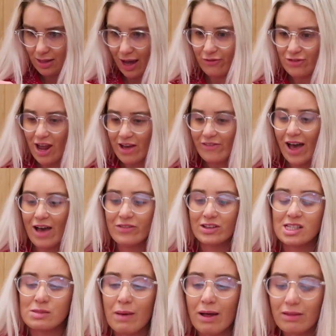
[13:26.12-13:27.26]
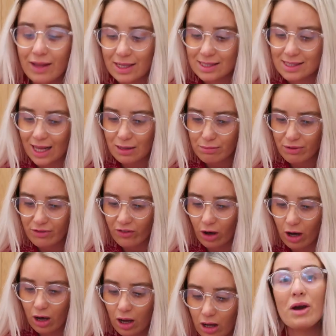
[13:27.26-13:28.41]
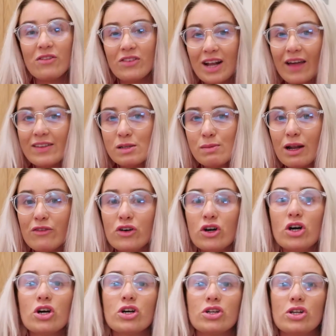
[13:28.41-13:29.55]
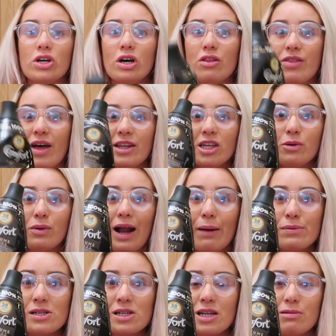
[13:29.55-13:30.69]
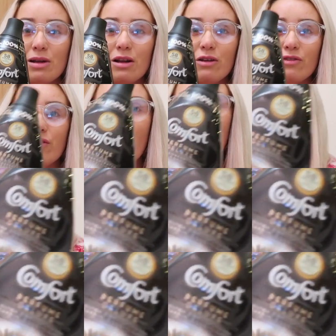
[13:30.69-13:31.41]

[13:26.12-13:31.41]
I've never ever smelt that scent before, but if you like the smell of coconut, then you will absolutely love that.